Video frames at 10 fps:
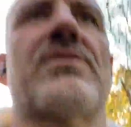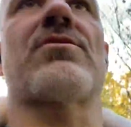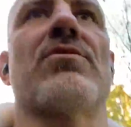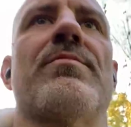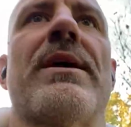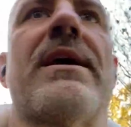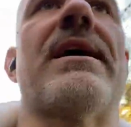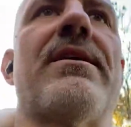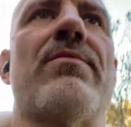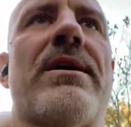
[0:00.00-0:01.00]
could be
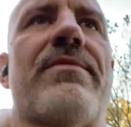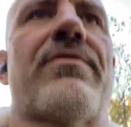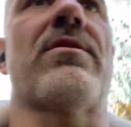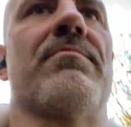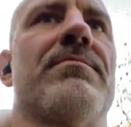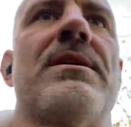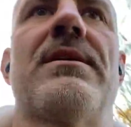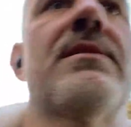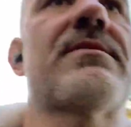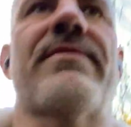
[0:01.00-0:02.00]
anywhere from
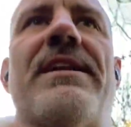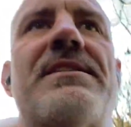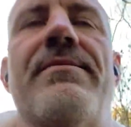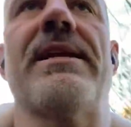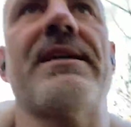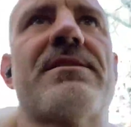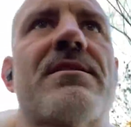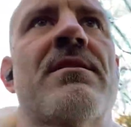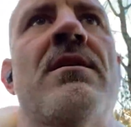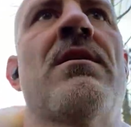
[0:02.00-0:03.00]
20
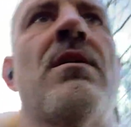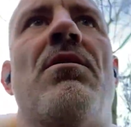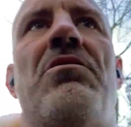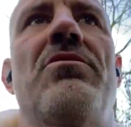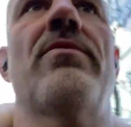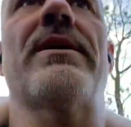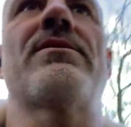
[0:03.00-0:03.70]
minutes all the way to